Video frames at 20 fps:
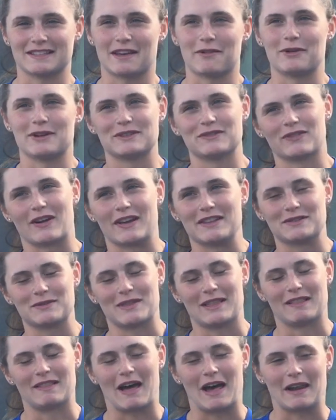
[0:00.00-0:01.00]
I was friends
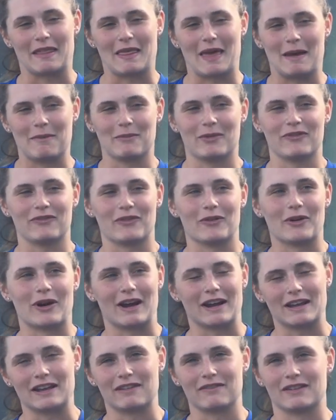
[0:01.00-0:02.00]
with a lot of them before
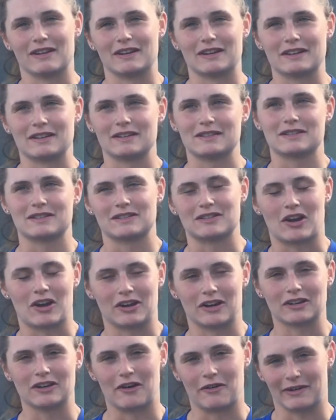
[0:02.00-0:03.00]
I even
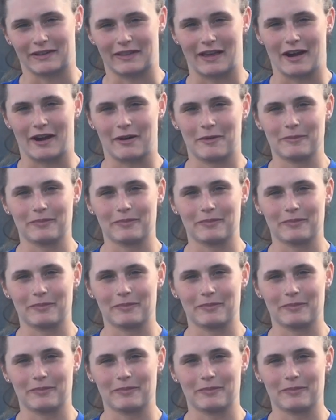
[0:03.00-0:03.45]
started going there.